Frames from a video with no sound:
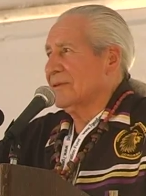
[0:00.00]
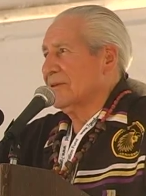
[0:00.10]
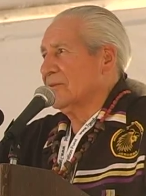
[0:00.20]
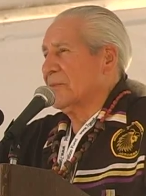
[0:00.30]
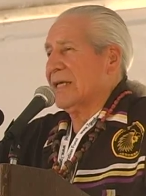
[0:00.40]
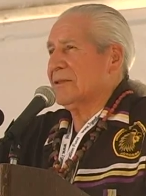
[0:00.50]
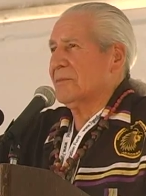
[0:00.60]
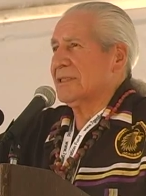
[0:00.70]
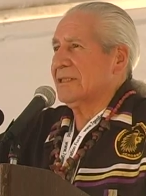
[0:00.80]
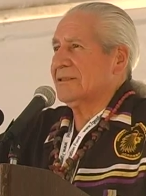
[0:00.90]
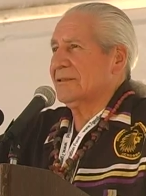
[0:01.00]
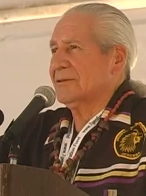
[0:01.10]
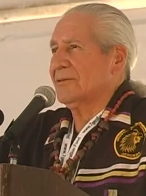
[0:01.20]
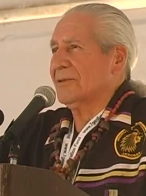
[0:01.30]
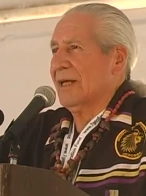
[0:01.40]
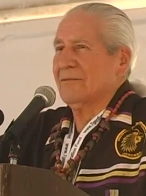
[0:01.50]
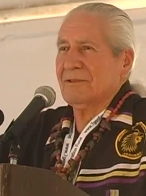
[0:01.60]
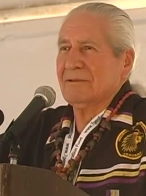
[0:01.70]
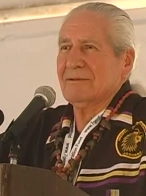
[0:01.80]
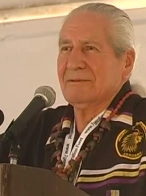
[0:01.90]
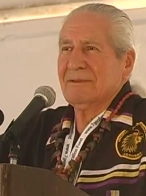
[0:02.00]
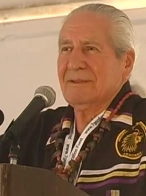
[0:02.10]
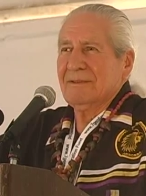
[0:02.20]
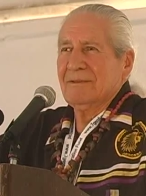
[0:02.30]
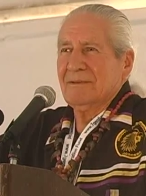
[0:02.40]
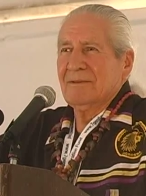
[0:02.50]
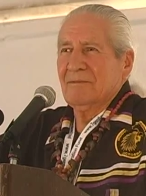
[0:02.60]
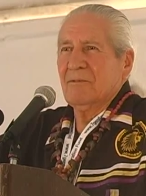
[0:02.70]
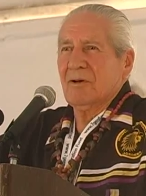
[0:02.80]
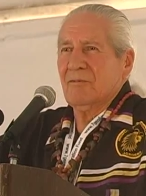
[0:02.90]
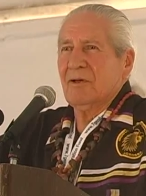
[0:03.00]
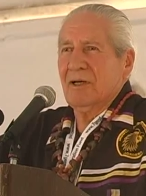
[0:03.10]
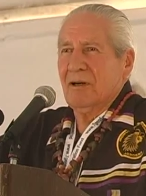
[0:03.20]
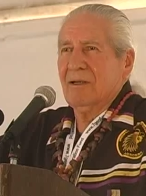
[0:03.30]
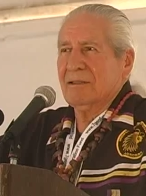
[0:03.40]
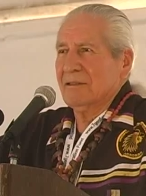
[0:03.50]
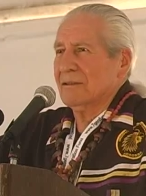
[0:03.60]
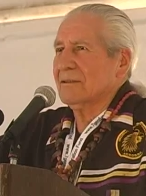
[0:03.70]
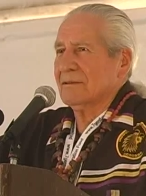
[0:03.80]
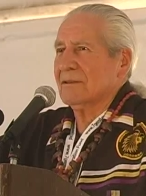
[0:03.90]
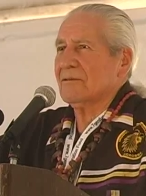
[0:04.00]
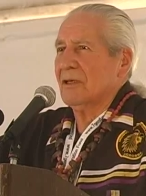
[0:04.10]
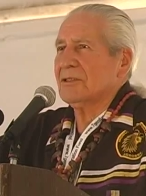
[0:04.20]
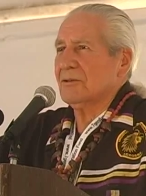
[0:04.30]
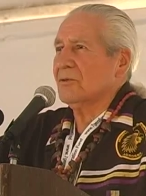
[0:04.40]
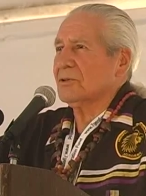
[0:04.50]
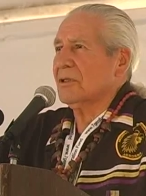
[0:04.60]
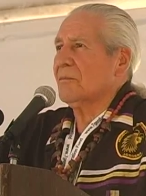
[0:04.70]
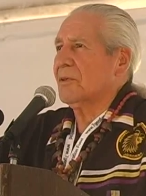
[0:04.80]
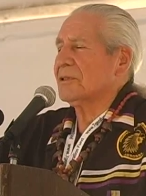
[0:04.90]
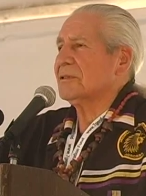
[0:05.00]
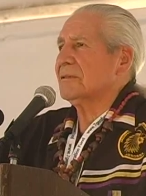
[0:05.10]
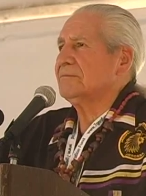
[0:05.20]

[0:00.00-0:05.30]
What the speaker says: You mathematicians don't have to work very hard to crunch those numbers.